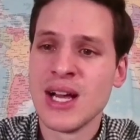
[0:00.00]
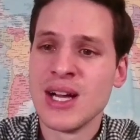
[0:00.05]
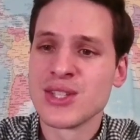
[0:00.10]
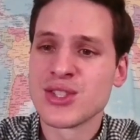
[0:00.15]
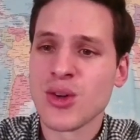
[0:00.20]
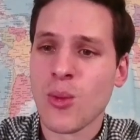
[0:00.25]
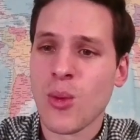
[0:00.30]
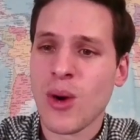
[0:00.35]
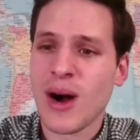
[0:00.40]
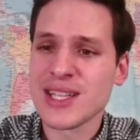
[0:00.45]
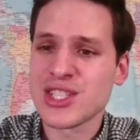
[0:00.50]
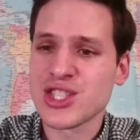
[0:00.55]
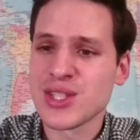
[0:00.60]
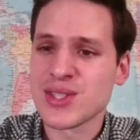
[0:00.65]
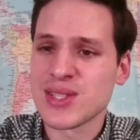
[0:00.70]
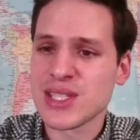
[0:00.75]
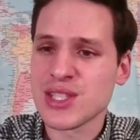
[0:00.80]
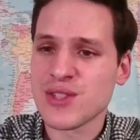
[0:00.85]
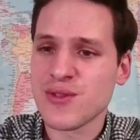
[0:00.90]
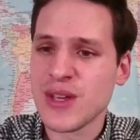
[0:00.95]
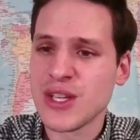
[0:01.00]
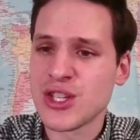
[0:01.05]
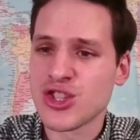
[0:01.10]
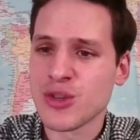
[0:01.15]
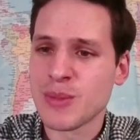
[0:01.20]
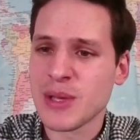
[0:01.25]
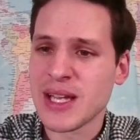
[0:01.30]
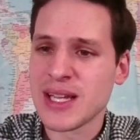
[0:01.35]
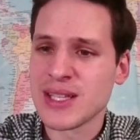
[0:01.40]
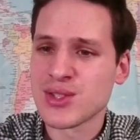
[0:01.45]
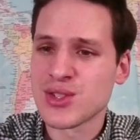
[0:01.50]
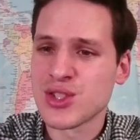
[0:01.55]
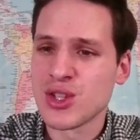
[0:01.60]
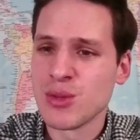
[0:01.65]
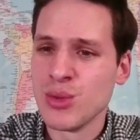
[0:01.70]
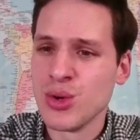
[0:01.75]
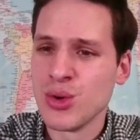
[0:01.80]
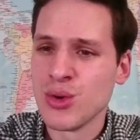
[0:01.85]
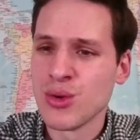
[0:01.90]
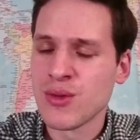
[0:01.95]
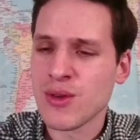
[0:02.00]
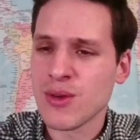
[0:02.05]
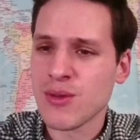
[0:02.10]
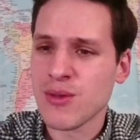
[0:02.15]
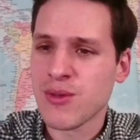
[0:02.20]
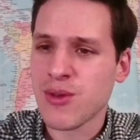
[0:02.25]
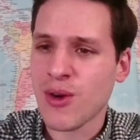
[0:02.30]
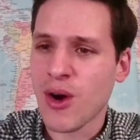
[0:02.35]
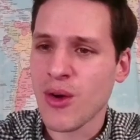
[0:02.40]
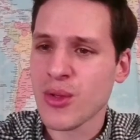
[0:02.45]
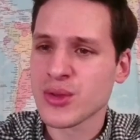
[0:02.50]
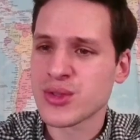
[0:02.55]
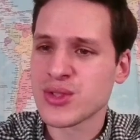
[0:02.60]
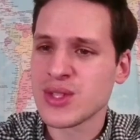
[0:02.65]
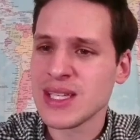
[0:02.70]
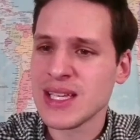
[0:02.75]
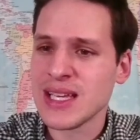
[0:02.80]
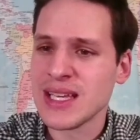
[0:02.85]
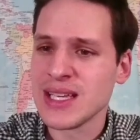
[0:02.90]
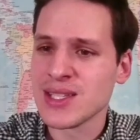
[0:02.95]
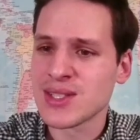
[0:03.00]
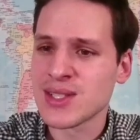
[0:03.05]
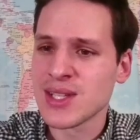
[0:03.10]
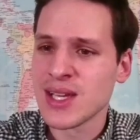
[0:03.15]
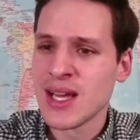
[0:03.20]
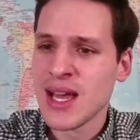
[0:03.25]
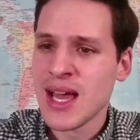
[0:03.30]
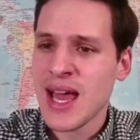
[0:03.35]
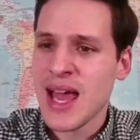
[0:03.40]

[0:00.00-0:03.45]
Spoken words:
So watch as this feature begins to move farther to the east.